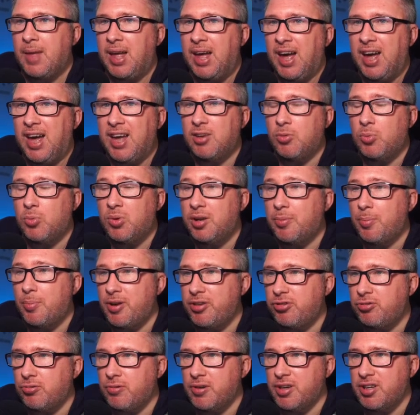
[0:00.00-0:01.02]
and one of
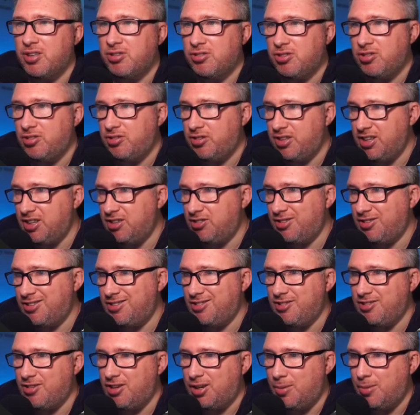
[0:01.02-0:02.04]
my screens is this.
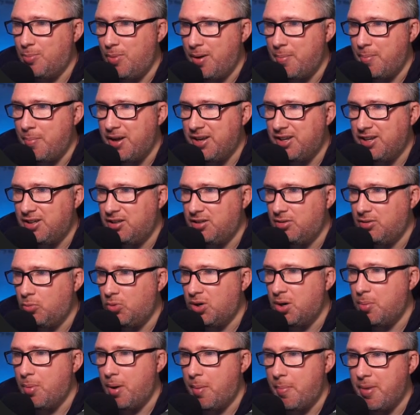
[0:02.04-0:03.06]
This is kind of one
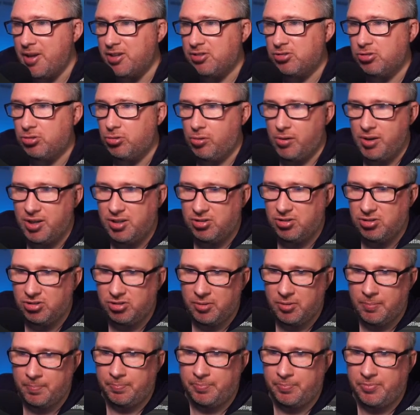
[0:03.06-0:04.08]
of my main
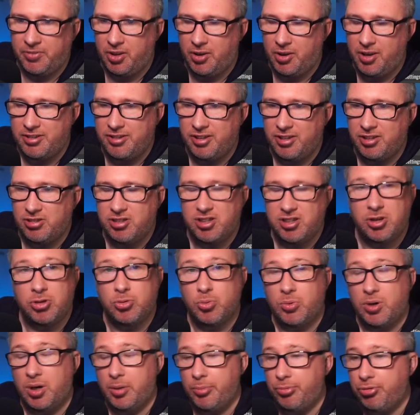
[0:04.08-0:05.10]
screens that I tend to
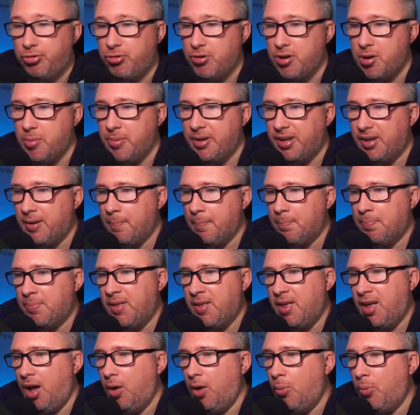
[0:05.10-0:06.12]
use while I'm streaming.
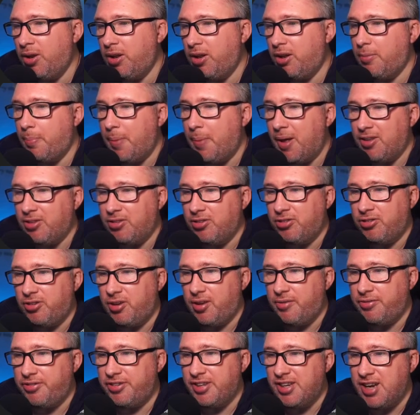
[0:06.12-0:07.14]
And one of the buttons
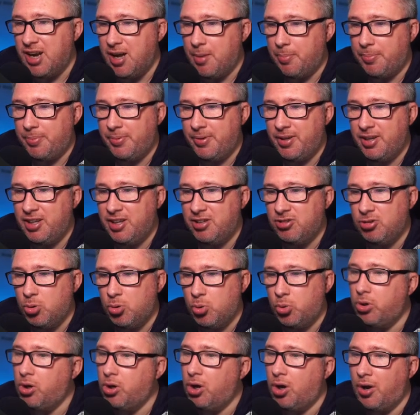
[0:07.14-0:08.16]
that I've set up is
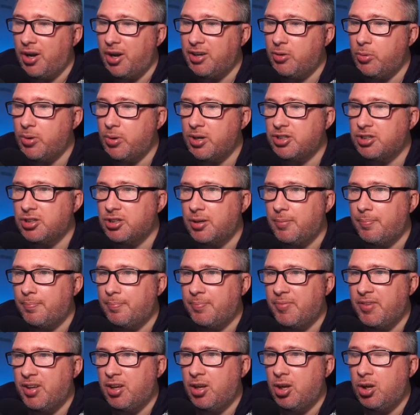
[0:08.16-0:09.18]
called Hide Question.
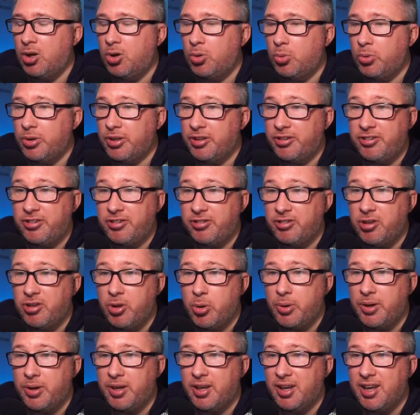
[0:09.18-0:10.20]
And all this is
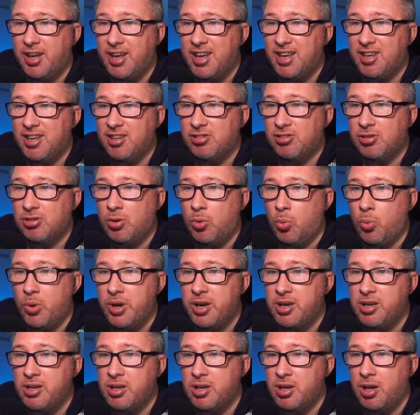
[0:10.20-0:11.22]
doing is
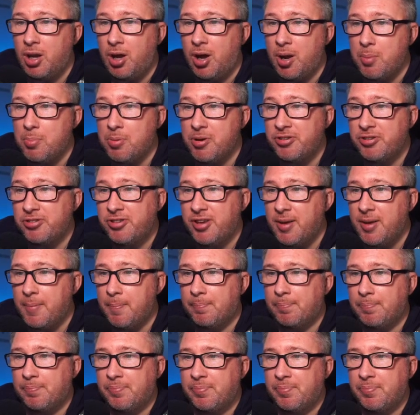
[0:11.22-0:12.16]
when I press it,